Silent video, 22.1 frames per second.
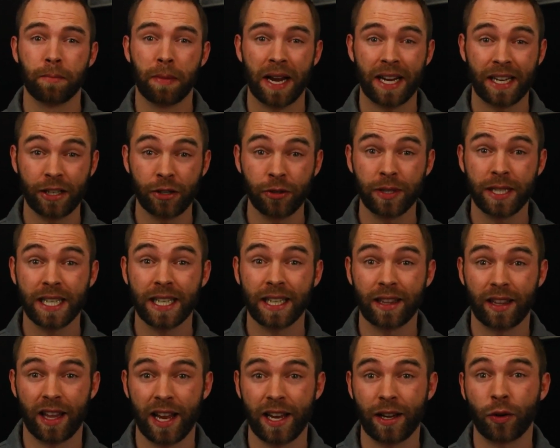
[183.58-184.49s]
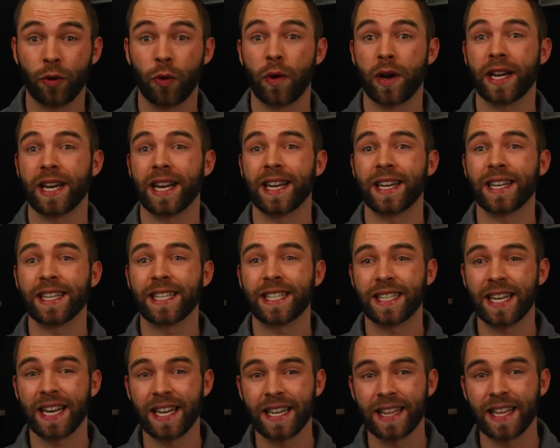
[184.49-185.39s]
by using Litecoin, and he
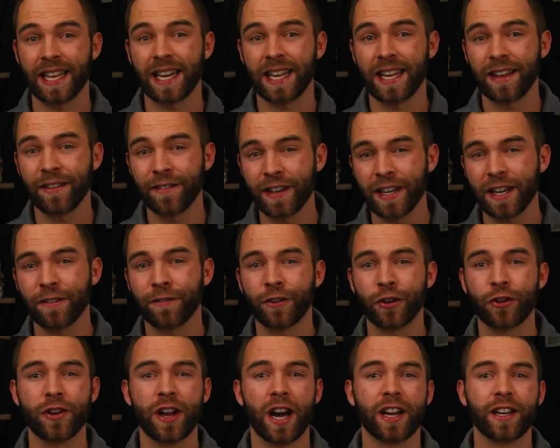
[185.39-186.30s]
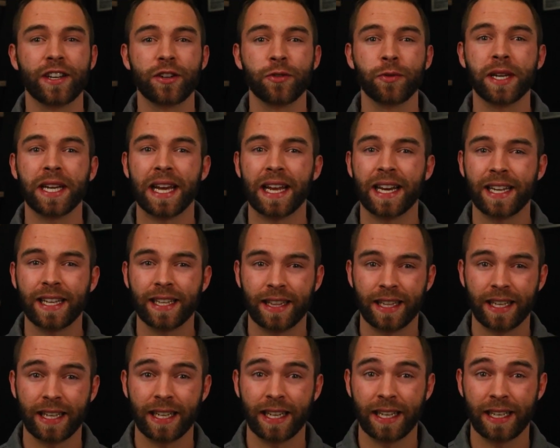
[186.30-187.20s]
stated that even if you're not doing
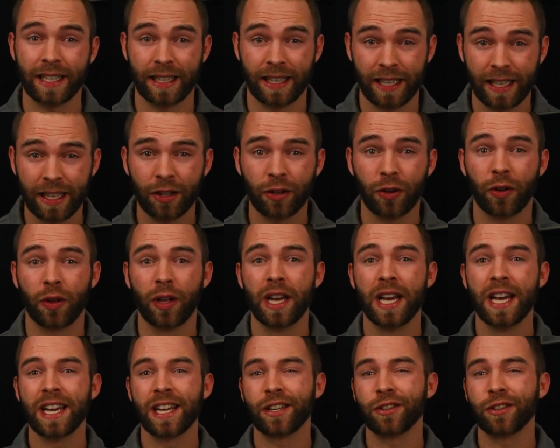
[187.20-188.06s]
anything illegal,